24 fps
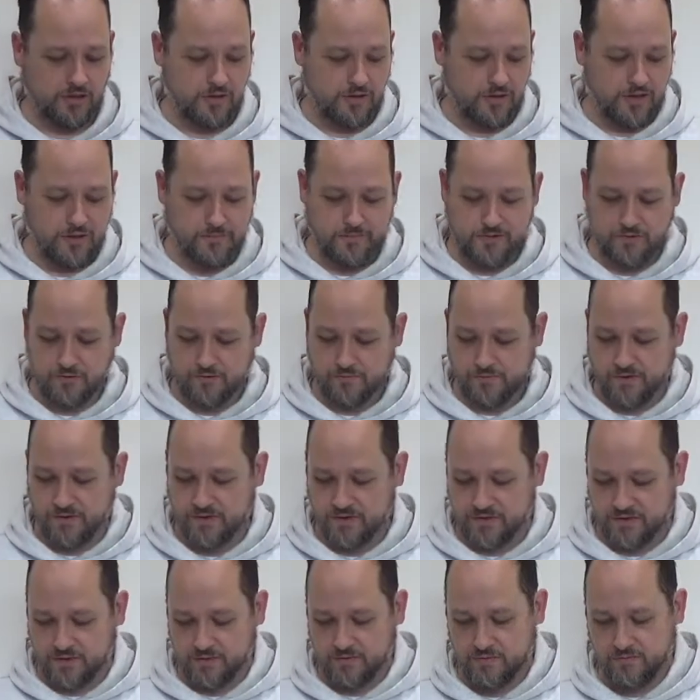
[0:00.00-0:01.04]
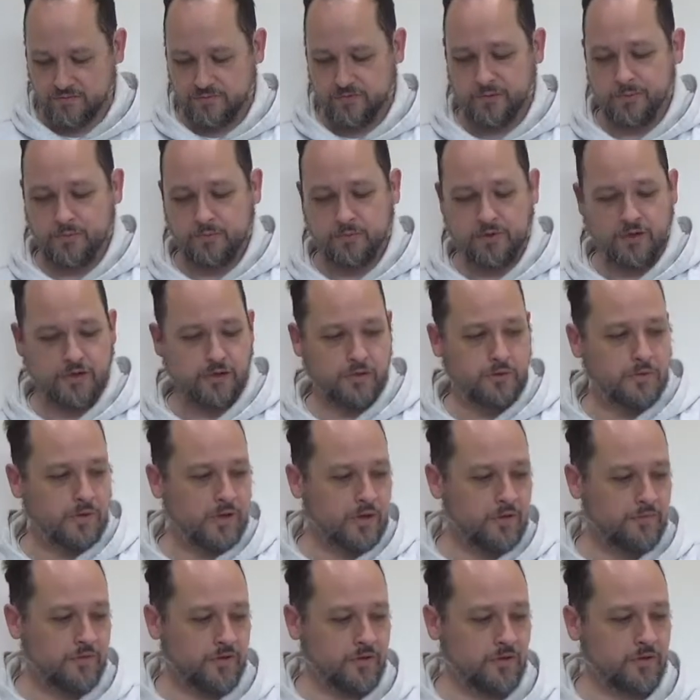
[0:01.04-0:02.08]
any motor racing, Formula 1 or
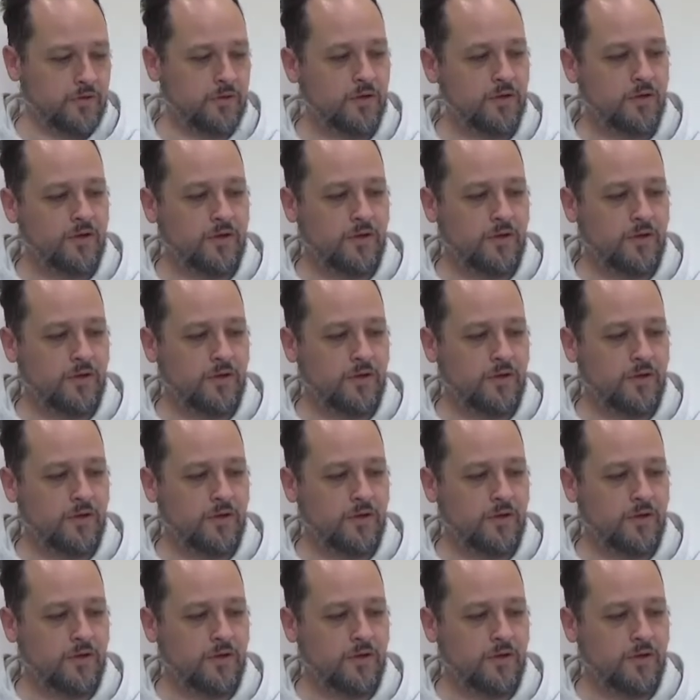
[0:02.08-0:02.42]
whatever,